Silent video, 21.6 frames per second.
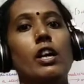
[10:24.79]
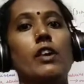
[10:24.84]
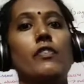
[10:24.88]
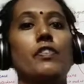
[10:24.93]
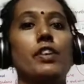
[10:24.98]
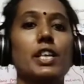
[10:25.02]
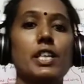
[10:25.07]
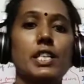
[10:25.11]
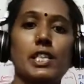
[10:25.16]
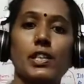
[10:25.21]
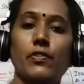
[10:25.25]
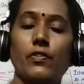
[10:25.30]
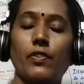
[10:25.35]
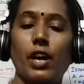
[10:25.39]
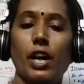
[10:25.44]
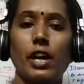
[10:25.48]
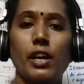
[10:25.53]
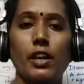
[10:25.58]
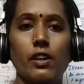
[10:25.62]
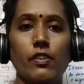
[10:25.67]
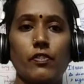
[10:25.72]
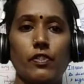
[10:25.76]
If it is a
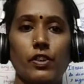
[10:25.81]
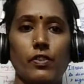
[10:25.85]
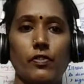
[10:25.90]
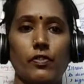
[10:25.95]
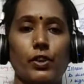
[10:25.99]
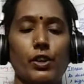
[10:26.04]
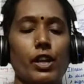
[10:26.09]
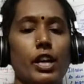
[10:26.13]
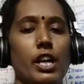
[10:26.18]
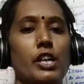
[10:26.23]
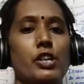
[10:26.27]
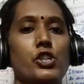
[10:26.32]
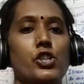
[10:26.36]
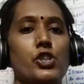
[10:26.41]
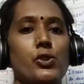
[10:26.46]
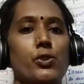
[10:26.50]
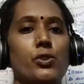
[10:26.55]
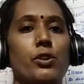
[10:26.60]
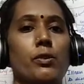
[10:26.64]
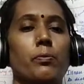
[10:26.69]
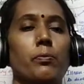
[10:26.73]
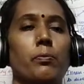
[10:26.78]
viral fever, it
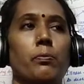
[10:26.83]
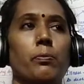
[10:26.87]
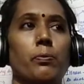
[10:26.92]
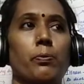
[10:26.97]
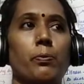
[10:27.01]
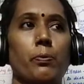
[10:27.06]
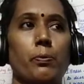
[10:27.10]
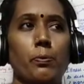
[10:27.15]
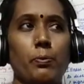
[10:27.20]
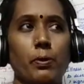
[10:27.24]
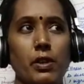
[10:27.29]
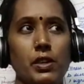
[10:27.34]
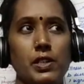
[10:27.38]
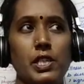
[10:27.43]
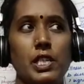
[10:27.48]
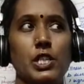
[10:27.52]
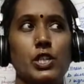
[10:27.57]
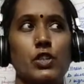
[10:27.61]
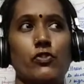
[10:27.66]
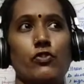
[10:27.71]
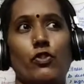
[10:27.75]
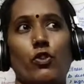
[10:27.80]
should
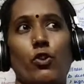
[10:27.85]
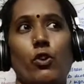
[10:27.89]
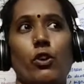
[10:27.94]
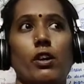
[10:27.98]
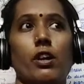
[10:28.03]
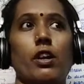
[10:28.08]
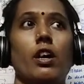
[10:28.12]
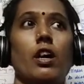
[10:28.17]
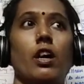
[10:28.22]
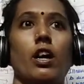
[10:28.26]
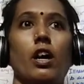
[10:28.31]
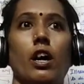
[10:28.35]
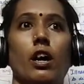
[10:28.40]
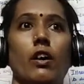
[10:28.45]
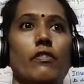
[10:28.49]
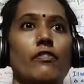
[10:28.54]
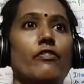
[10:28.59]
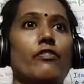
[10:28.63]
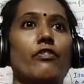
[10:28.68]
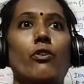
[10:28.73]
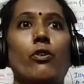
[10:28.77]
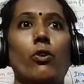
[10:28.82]
persist for
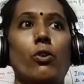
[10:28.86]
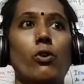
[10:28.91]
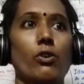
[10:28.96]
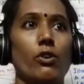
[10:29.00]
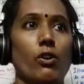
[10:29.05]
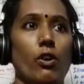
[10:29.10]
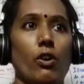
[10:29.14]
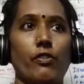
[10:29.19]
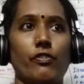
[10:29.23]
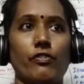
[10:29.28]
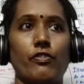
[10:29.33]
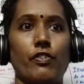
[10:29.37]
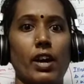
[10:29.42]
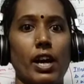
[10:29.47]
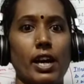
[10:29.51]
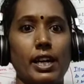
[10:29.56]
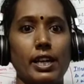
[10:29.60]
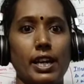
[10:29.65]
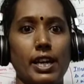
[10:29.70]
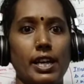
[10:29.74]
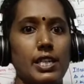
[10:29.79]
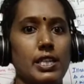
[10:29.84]
4 or
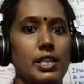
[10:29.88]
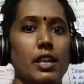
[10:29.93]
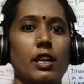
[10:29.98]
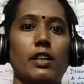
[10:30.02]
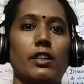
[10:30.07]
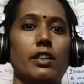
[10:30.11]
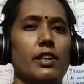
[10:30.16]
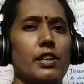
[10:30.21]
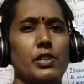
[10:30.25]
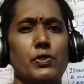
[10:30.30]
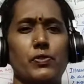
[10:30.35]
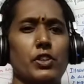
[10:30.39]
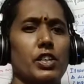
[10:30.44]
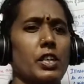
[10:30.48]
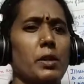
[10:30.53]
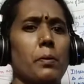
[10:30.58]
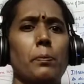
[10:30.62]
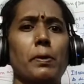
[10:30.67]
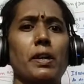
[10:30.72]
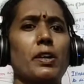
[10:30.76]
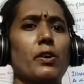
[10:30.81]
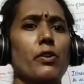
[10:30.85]
5 days, that is within
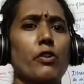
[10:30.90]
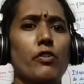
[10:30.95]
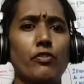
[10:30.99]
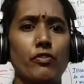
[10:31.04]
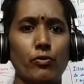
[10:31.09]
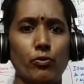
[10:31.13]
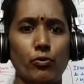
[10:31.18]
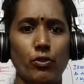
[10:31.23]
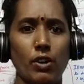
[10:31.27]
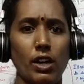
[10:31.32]
a period of